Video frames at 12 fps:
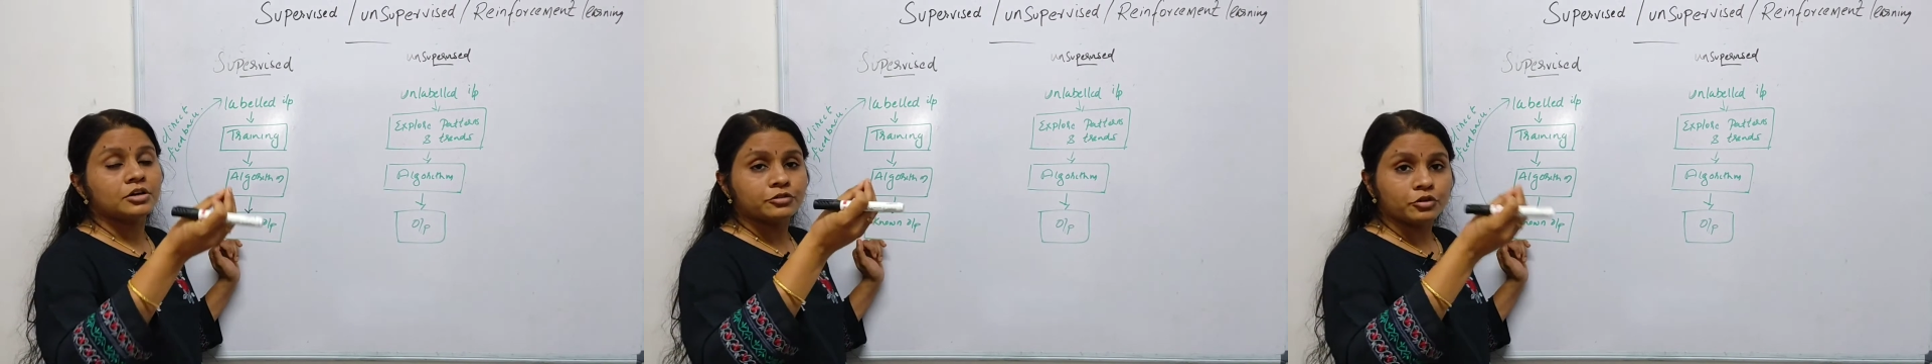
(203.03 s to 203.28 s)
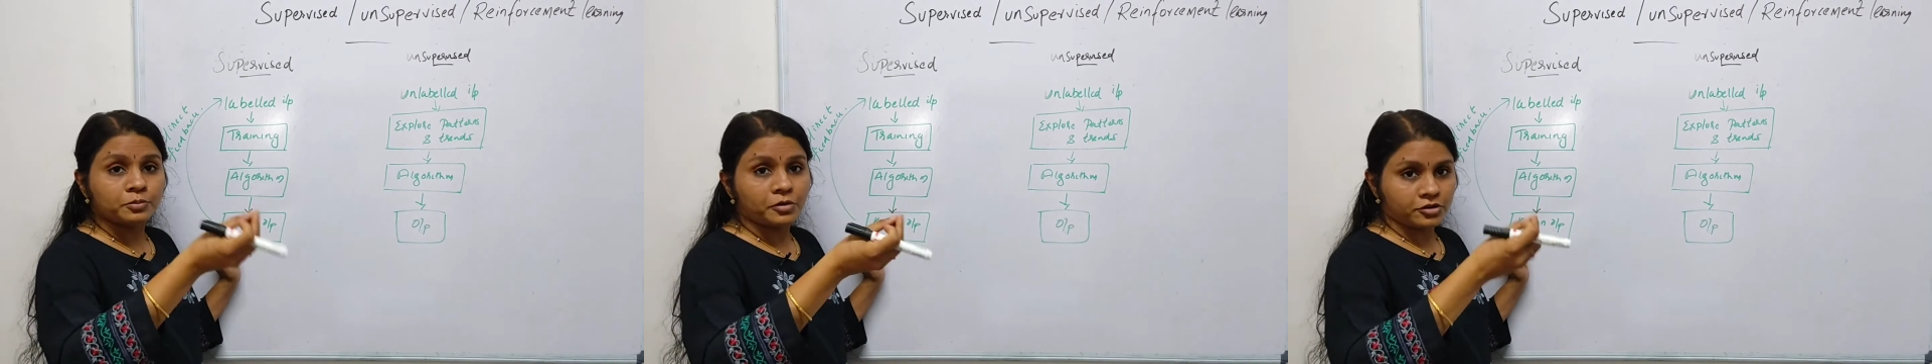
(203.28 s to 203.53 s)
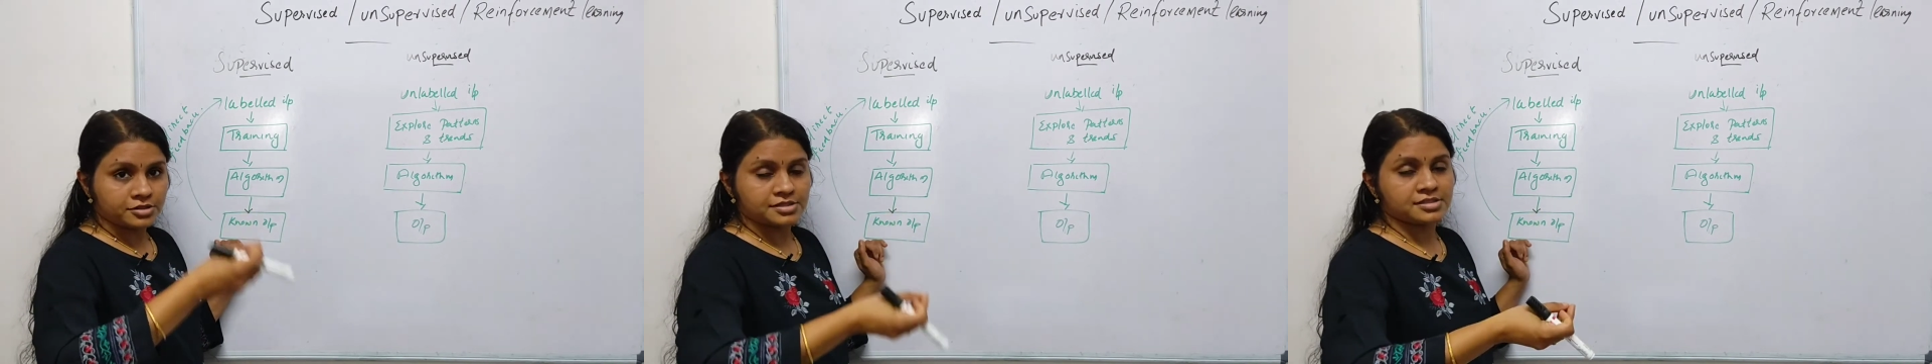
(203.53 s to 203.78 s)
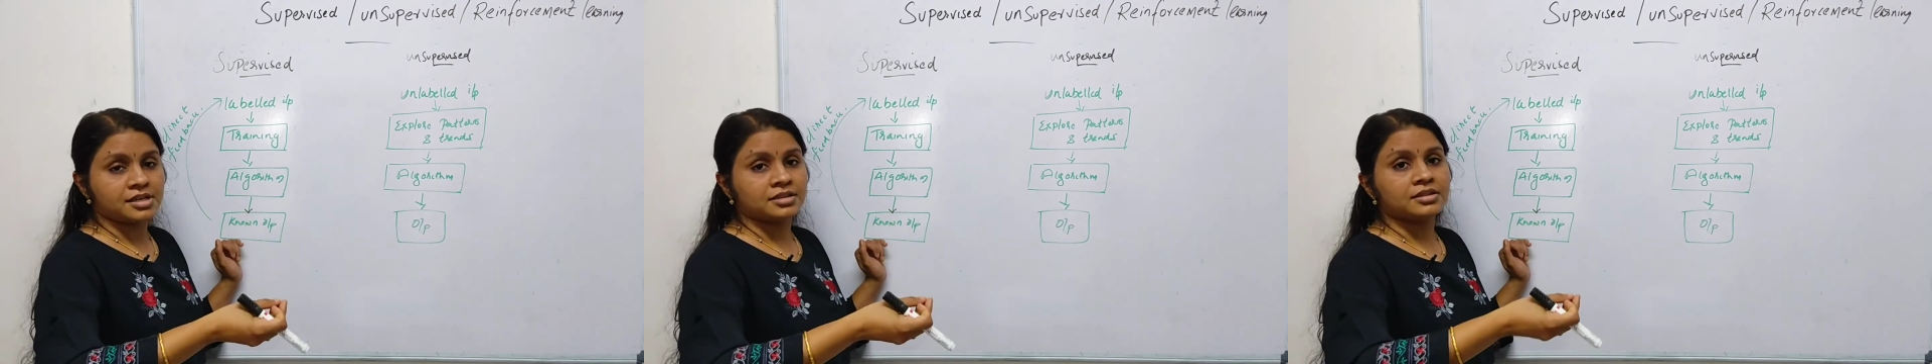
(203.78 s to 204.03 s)
for
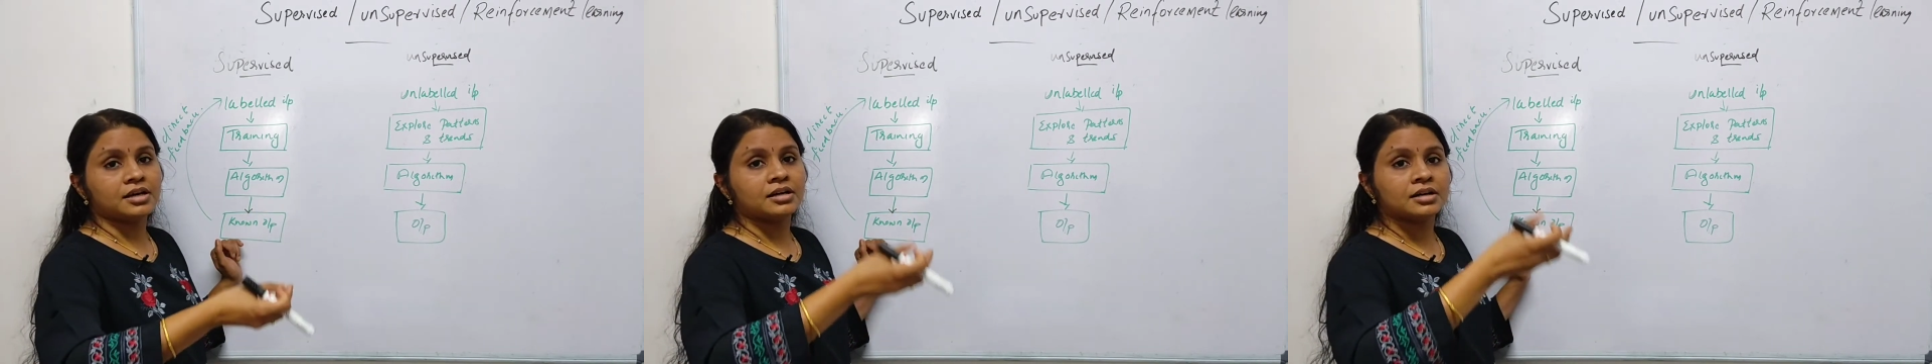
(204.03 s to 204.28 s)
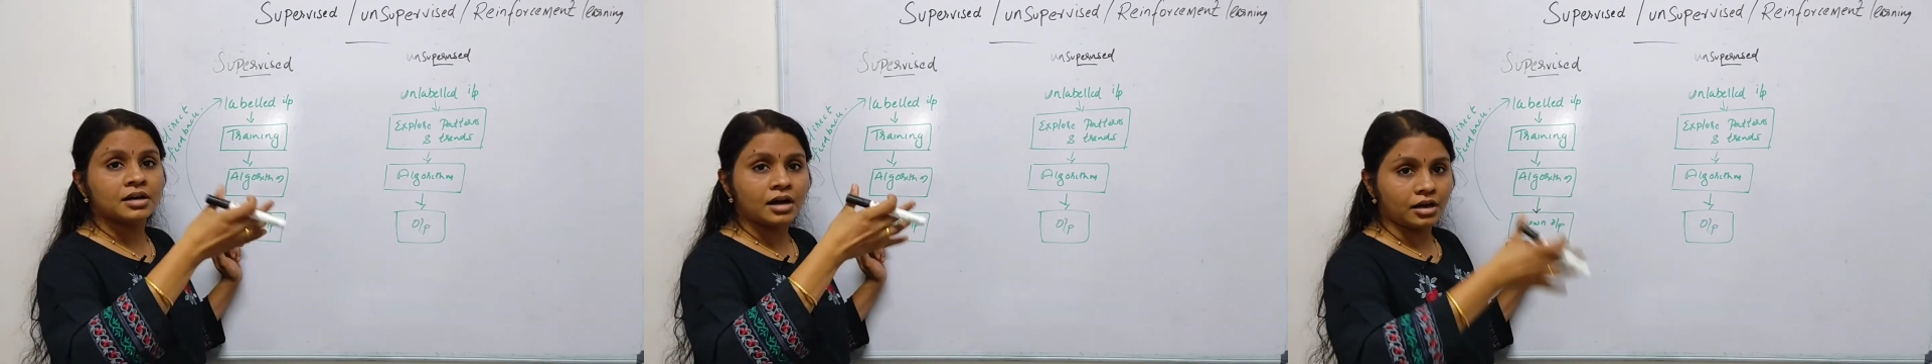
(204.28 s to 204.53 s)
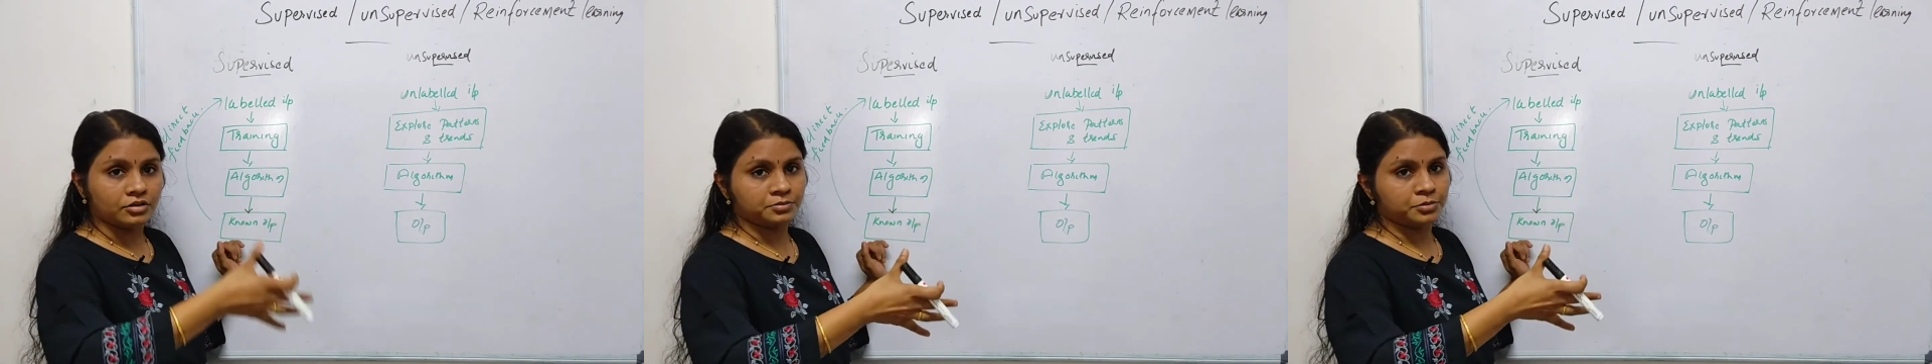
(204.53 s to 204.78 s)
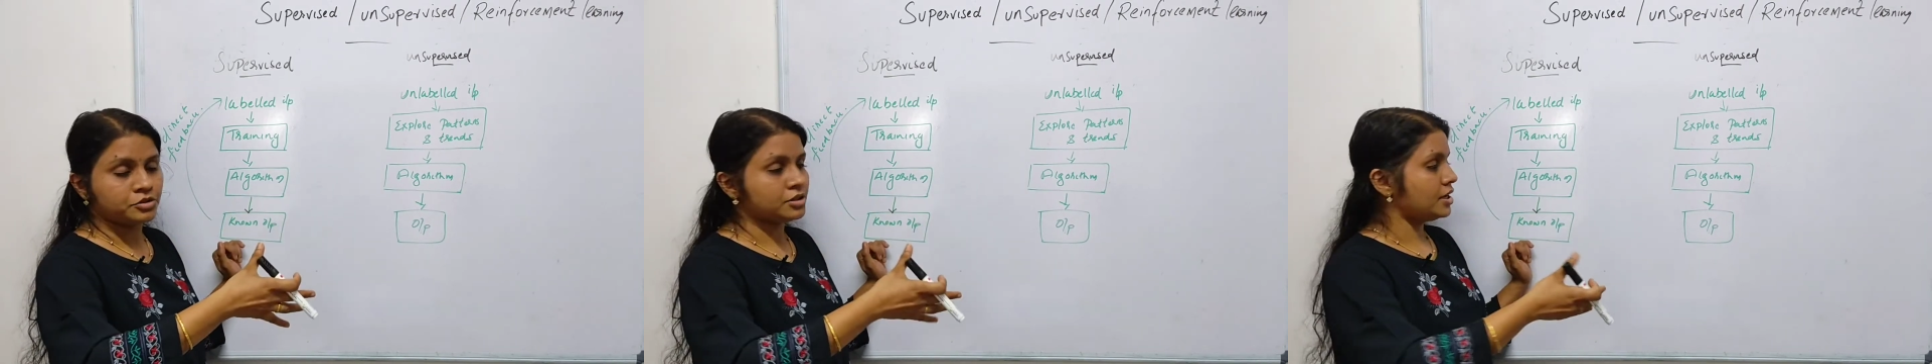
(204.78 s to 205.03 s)
processing the
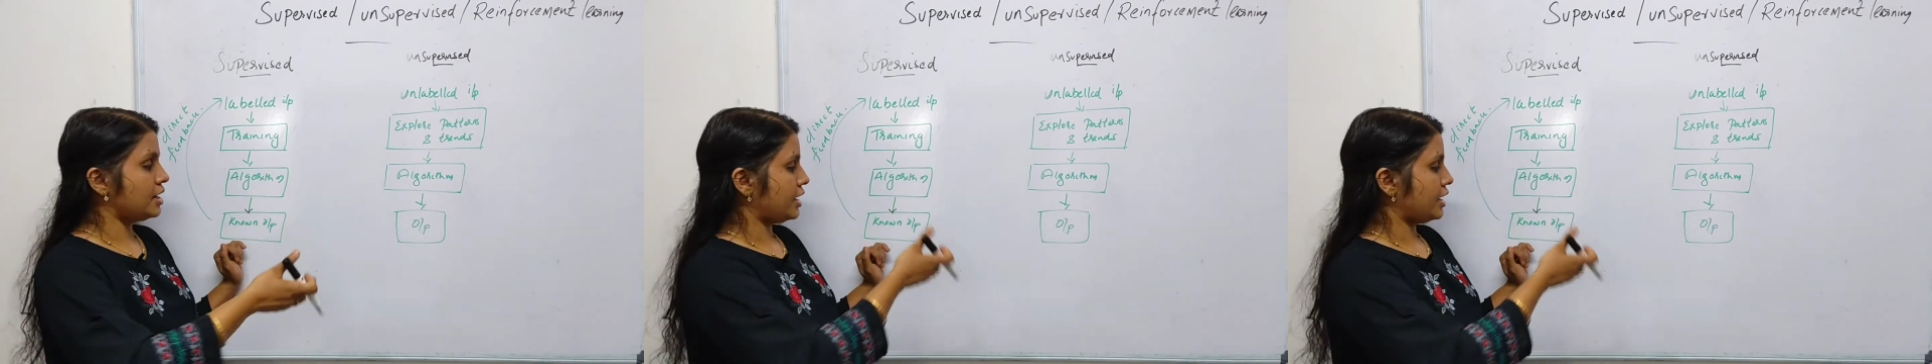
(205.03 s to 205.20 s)
output,